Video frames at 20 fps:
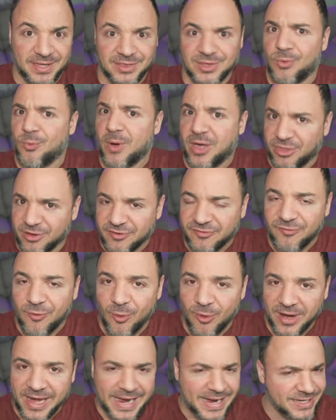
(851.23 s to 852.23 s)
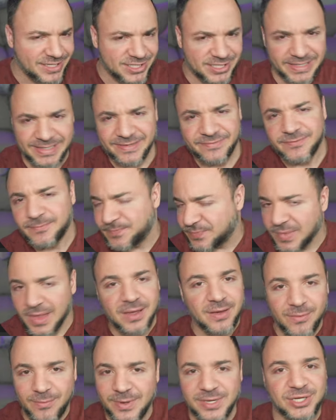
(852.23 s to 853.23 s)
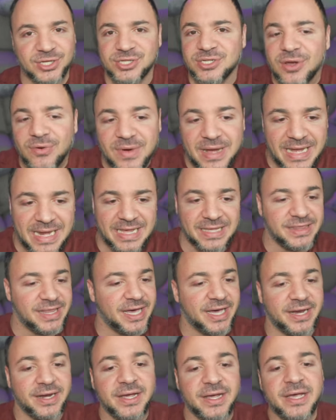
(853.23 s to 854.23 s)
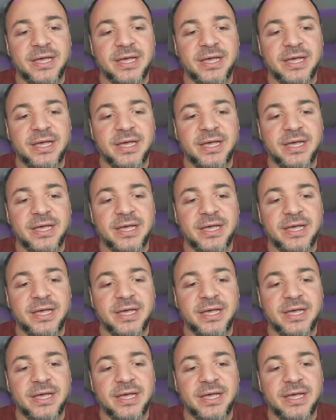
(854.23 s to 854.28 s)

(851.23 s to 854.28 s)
the weather forecast stuff. We just don't need that.